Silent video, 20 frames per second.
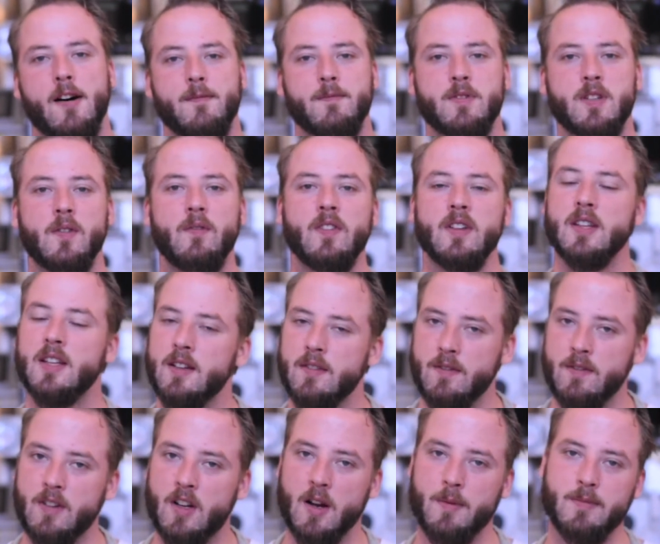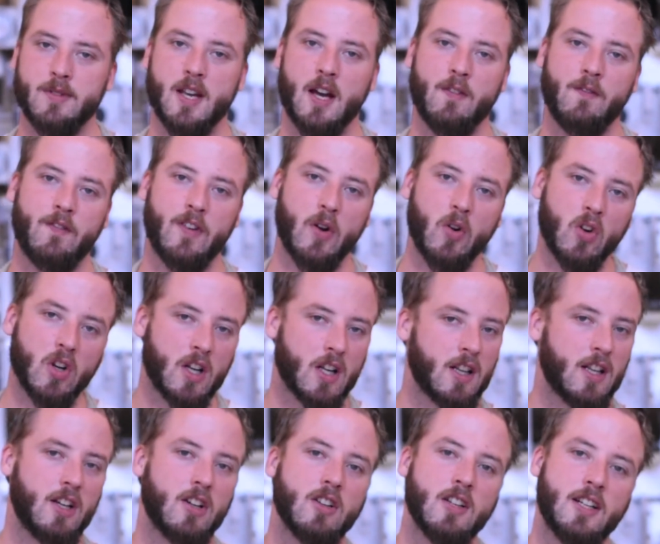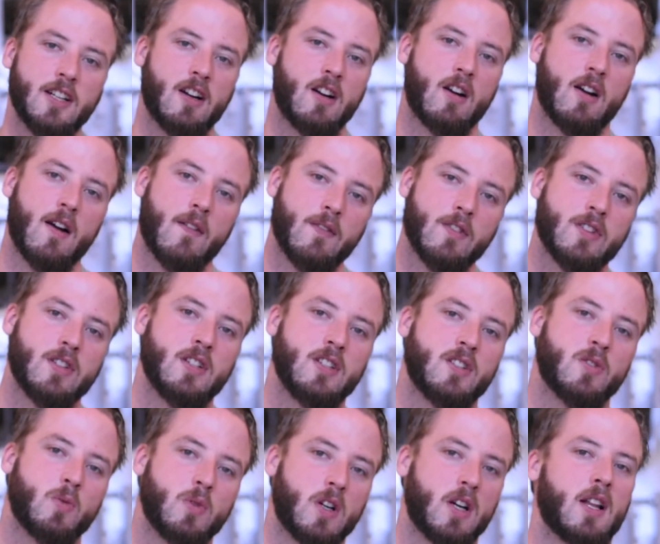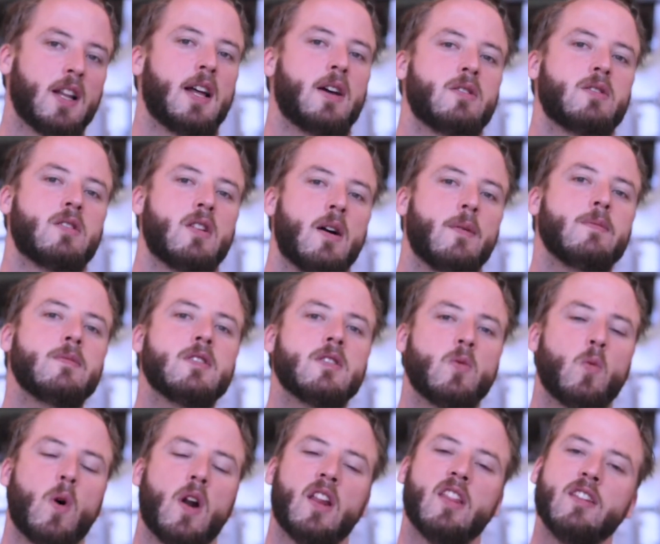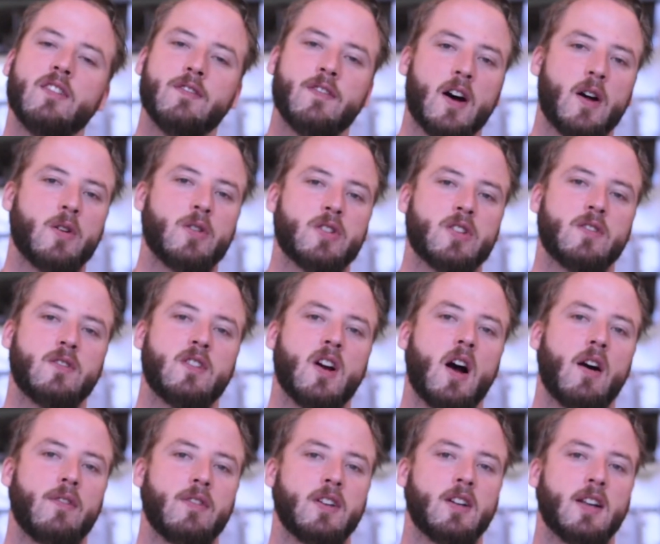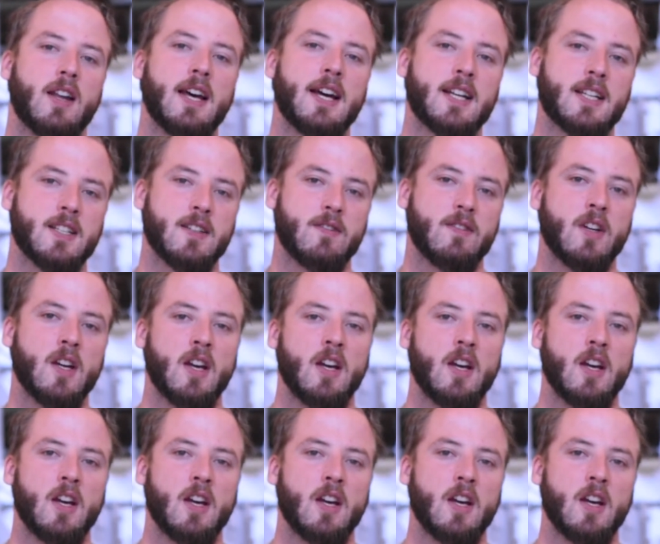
Something that comes out very clearly in our conversation with Klaus Thompson, one of the founders of Coffee Collective.